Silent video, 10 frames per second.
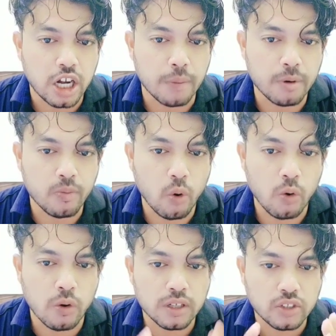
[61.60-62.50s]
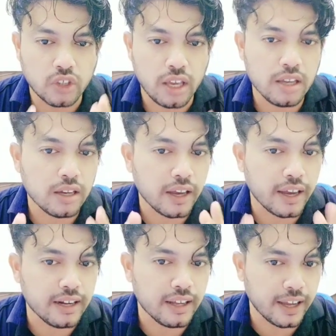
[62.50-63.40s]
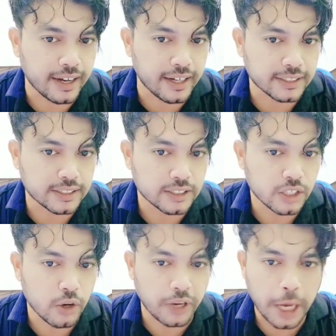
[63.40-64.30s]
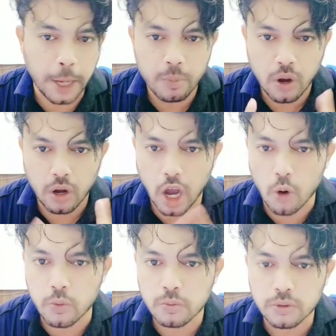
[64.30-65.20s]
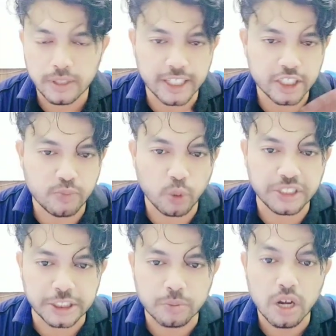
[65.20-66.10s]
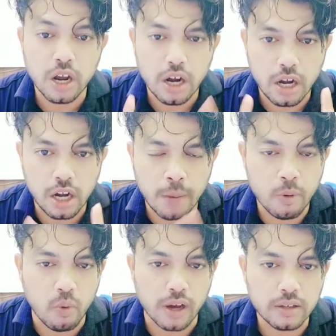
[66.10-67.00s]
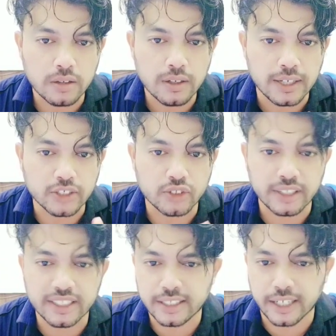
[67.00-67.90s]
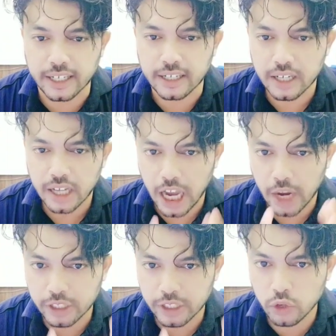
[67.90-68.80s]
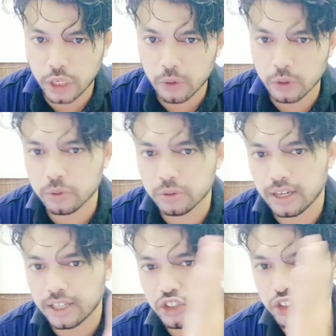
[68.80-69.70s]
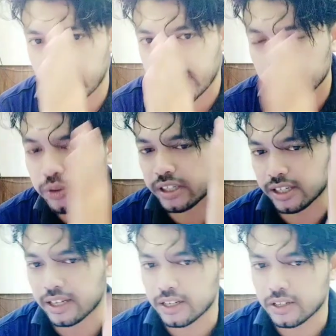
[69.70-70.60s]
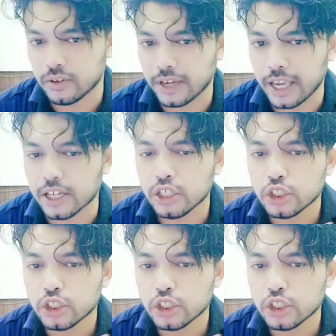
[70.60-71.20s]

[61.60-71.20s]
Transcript: Number 4, think in English. Okay. Now let's proceed. Number 1 is listening. I will take you to the childhood era. Okay.